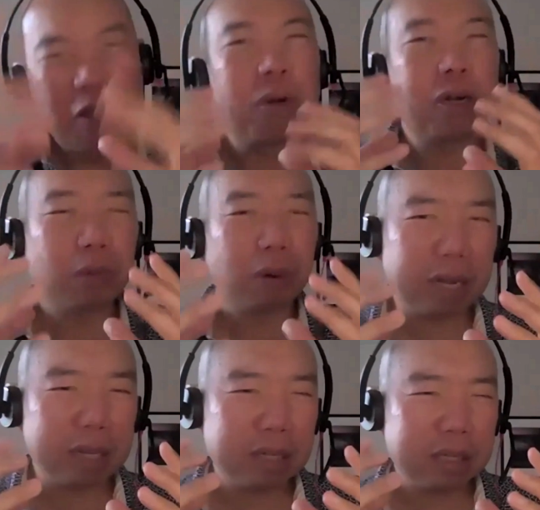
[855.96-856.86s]

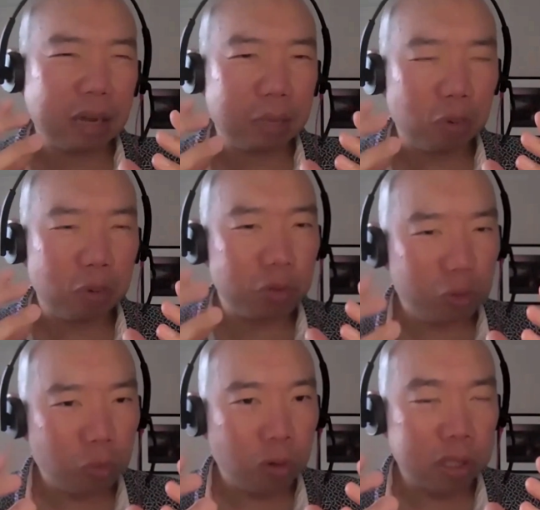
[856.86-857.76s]
requires a more
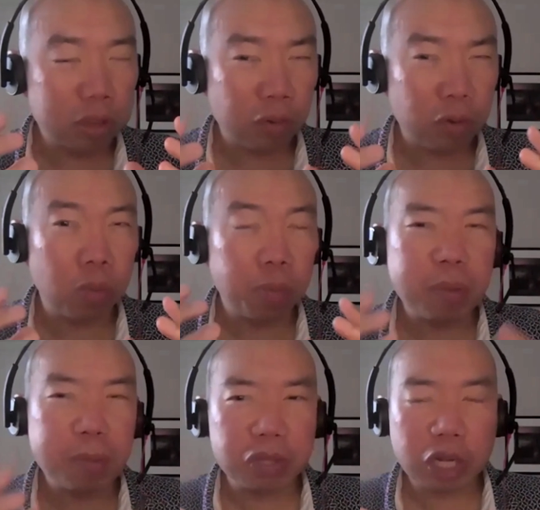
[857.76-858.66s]
nuanced view.
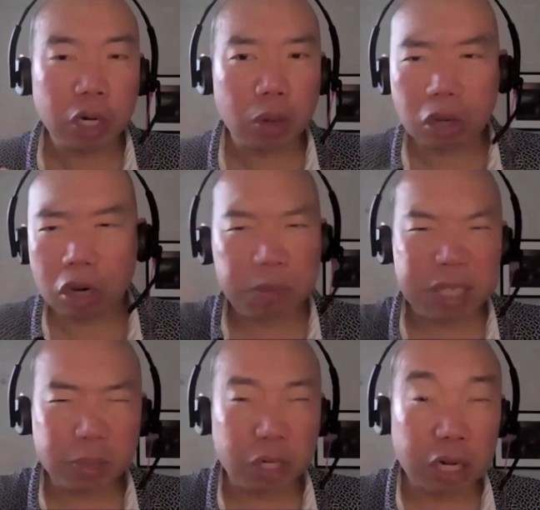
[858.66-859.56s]
People think low carb
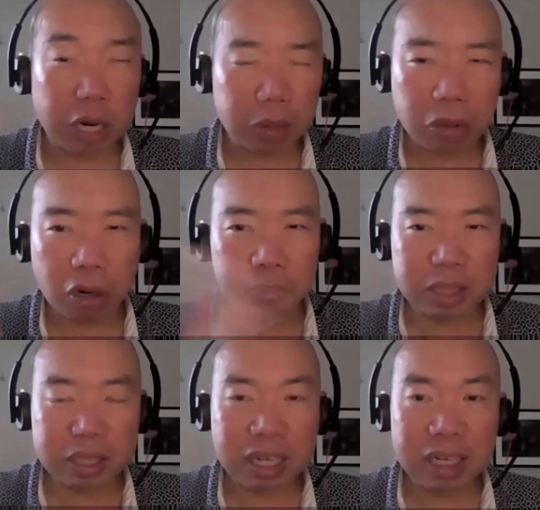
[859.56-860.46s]
means I'm going to cut out carbs
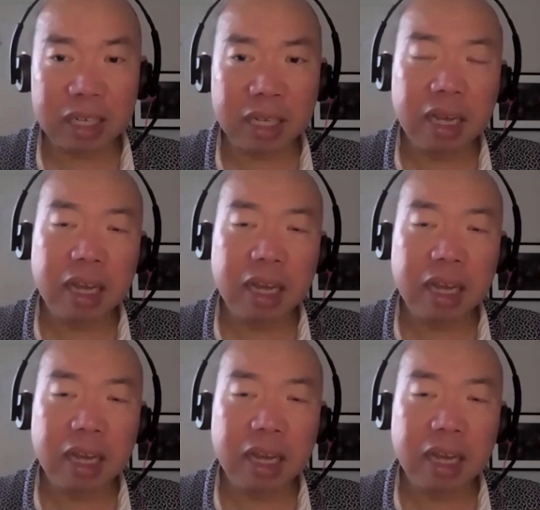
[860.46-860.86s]
entirely.